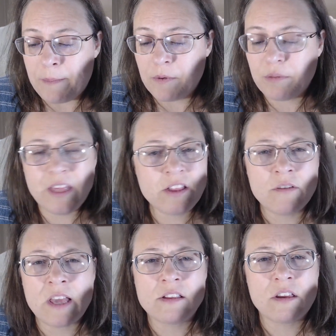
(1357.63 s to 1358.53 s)
Please no
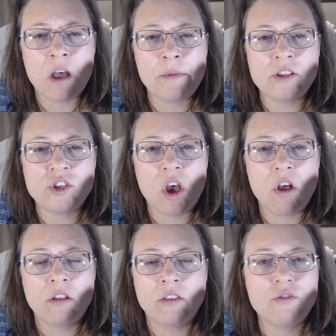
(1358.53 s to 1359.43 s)
nasty comments,
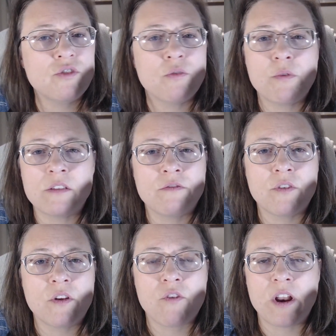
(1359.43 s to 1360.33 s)
y'all. There's no reason
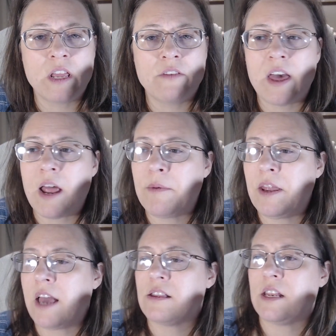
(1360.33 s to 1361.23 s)
for any of that. I
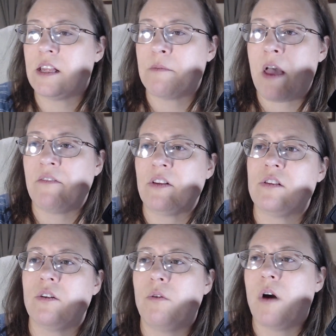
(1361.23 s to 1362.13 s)
mean, as it is, I'm having
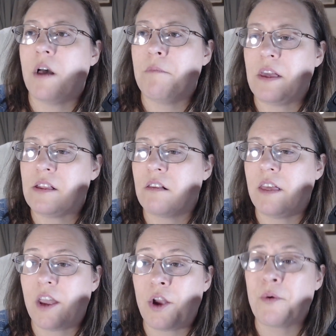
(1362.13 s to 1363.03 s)
to
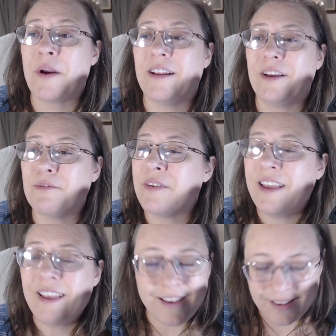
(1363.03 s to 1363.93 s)
basically get rid of,
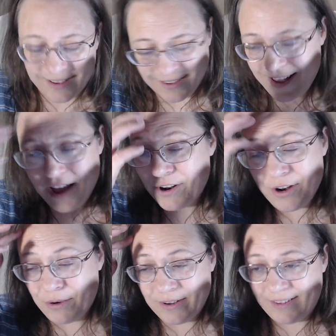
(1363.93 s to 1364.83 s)
I don't
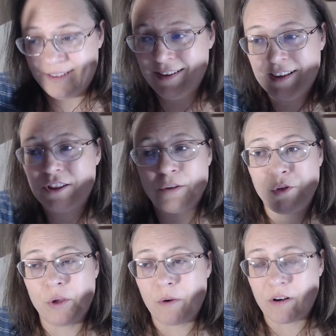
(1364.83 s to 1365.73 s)
know, some
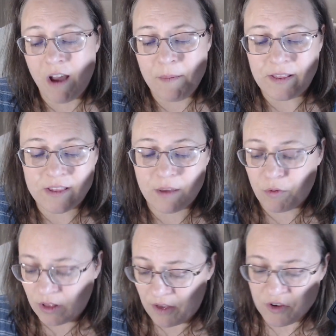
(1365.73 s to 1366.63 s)
really weird comments that
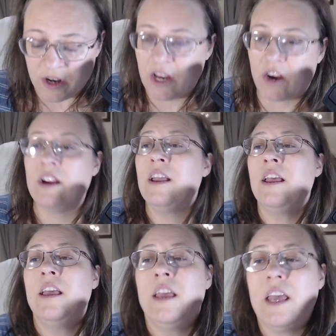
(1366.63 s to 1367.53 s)
were left on here.
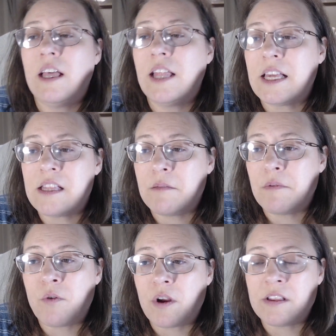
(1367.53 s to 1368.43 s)
Like I said
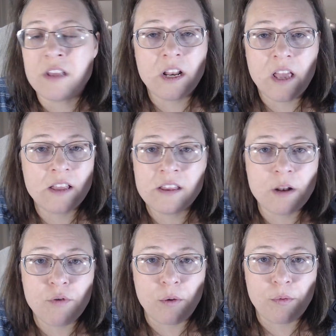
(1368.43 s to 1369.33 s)
before, it's not
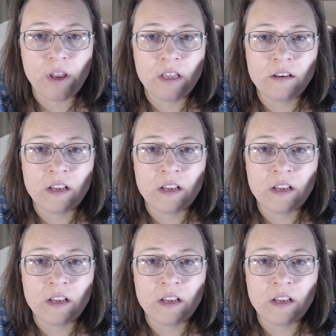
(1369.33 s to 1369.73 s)
appropriate.